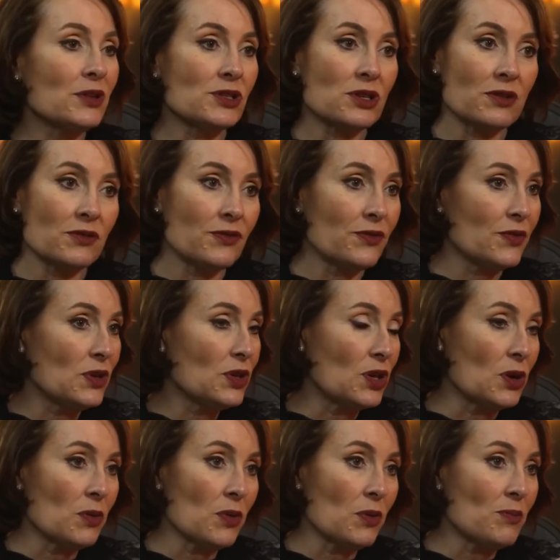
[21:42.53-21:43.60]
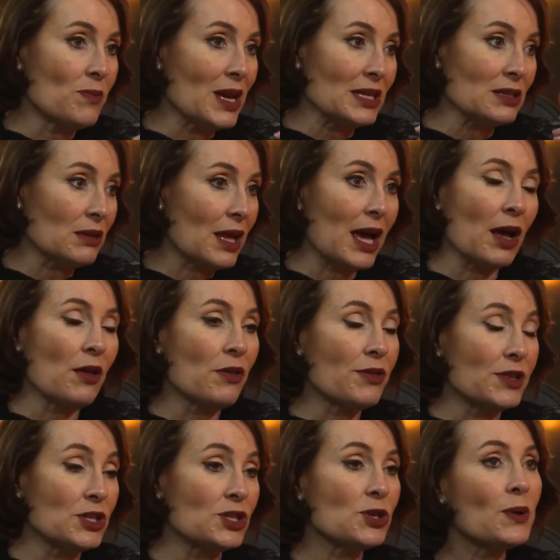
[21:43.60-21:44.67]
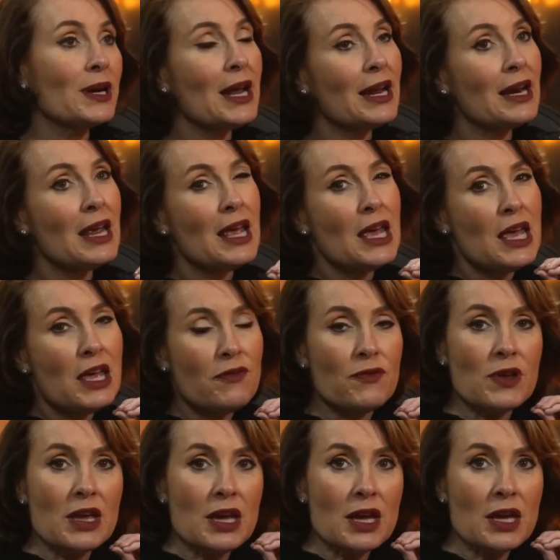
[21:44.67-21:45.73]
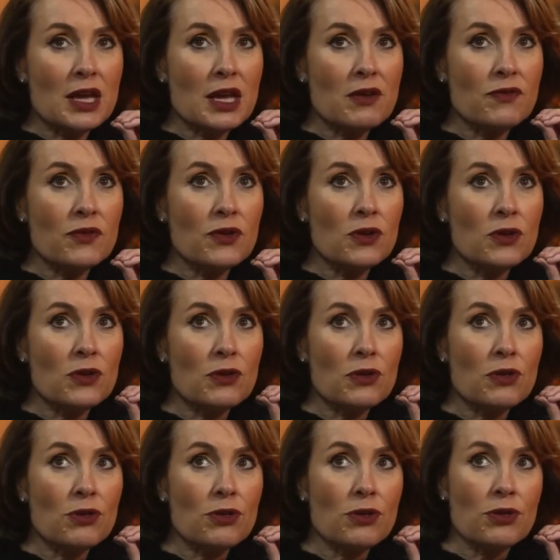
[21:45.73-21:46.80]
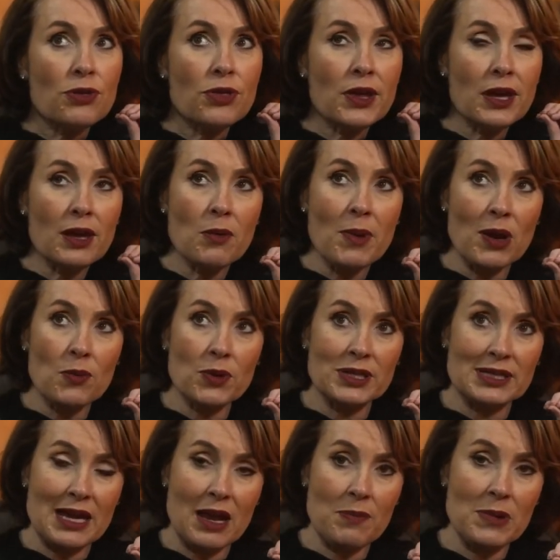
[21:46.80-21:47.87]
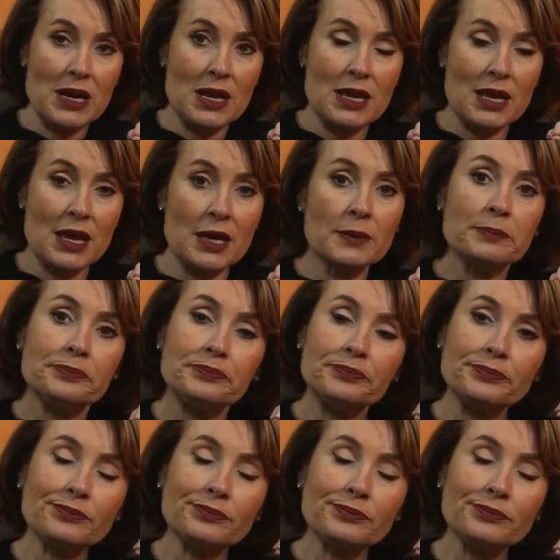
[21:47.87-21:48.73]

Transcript: levels of, you know, mental health and so on. And if, if you think about what's happening here,